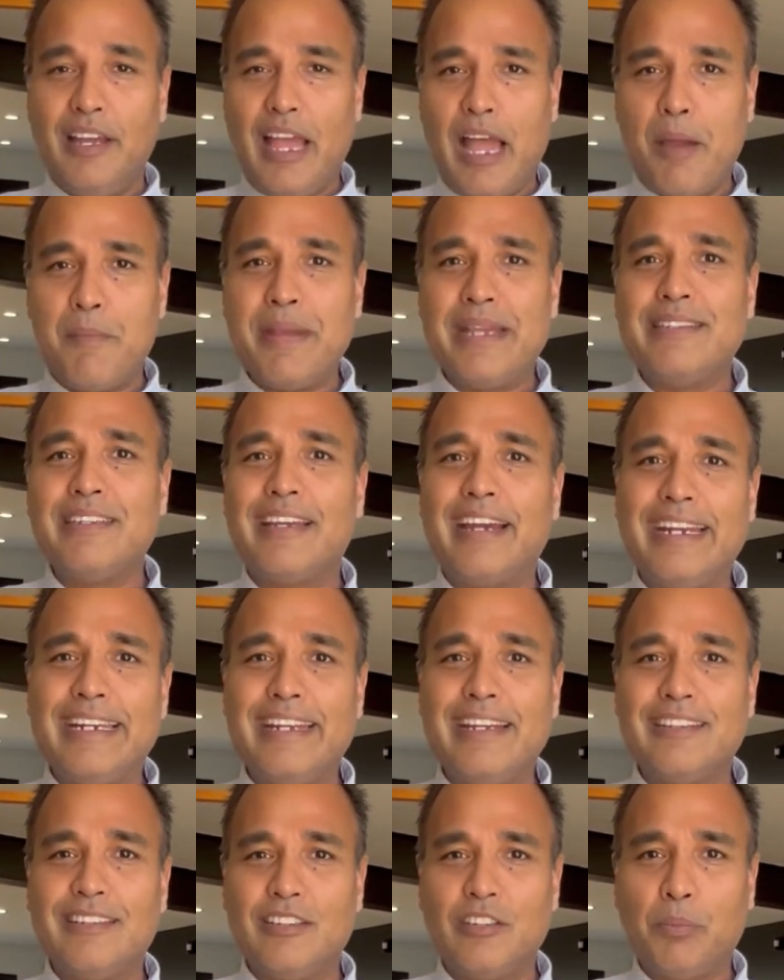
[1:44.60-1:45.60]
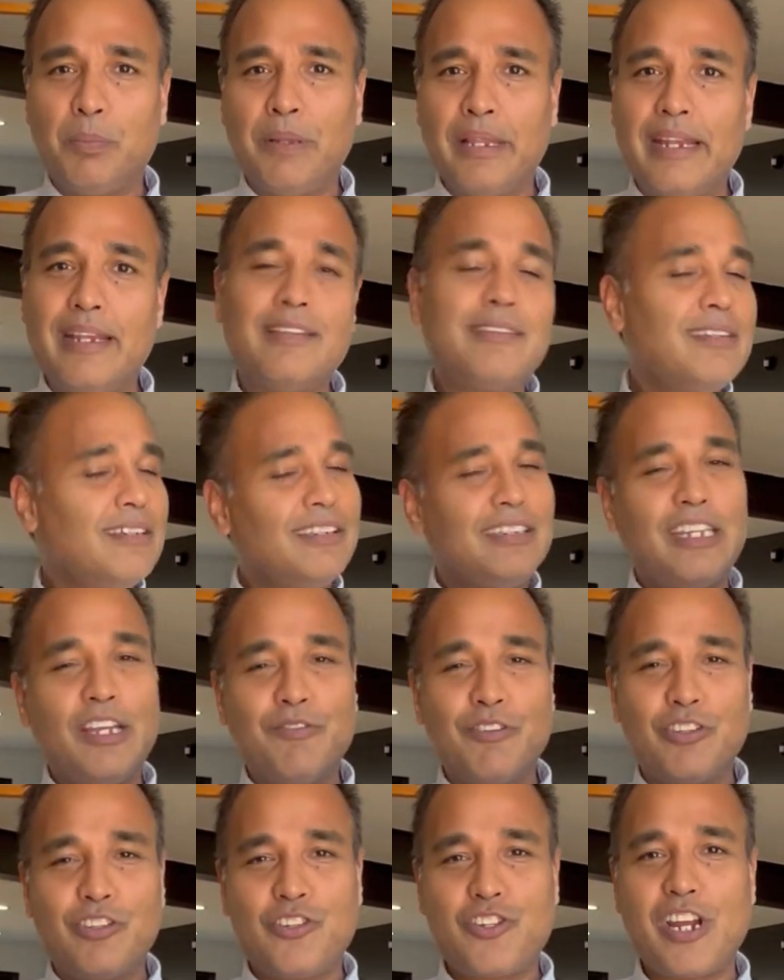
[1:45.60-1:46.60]
amazing ideas into place? Give
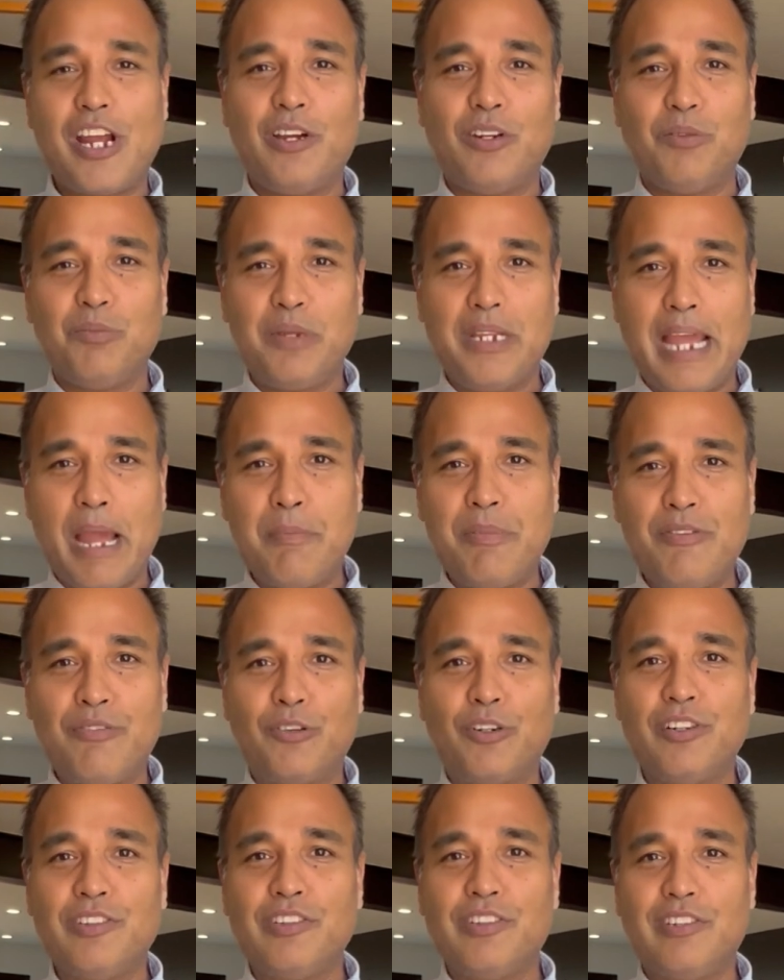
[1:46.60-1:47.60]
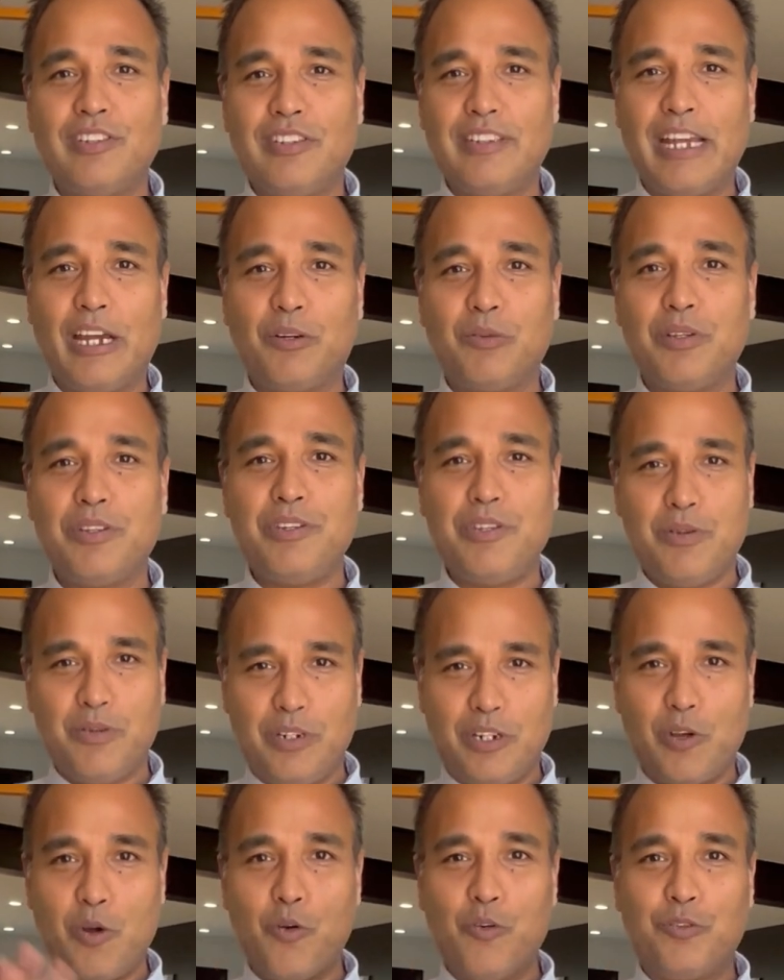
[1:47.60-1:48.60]
us a shout. Be happy for us to sit down with you
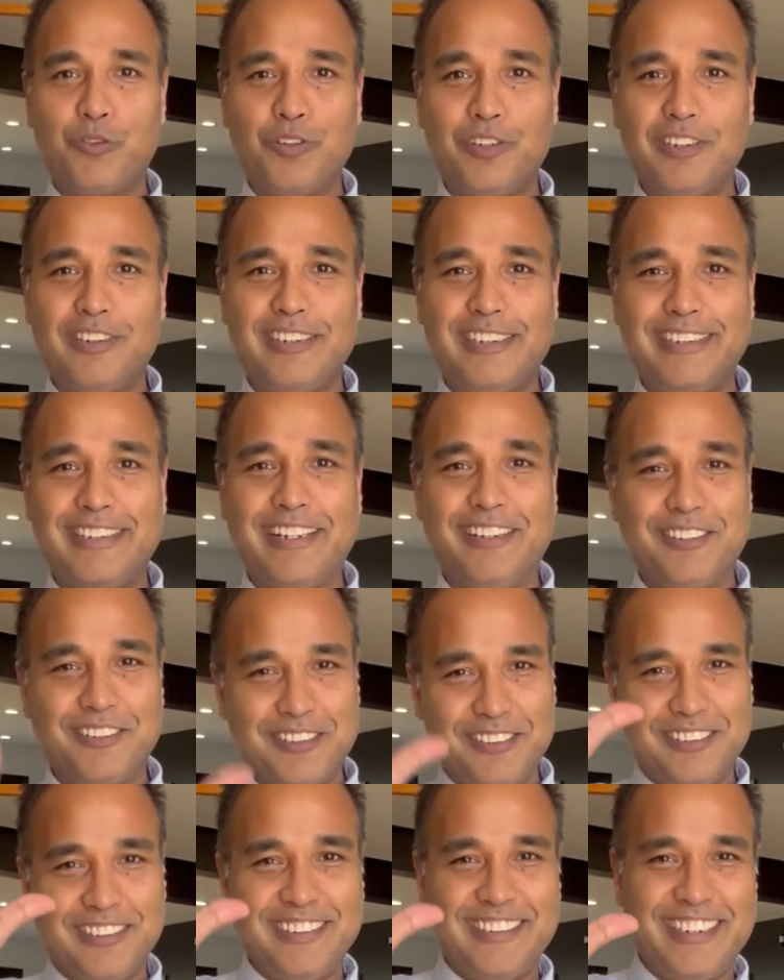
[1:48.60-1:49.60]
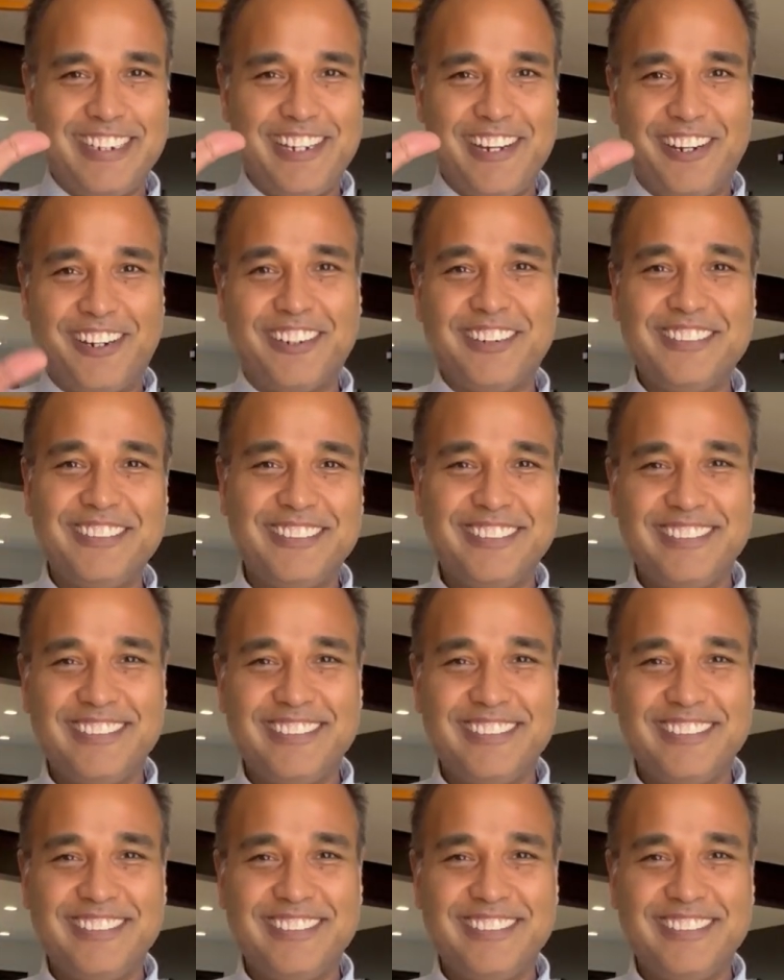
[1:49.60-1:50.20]
and go over the details. Take care.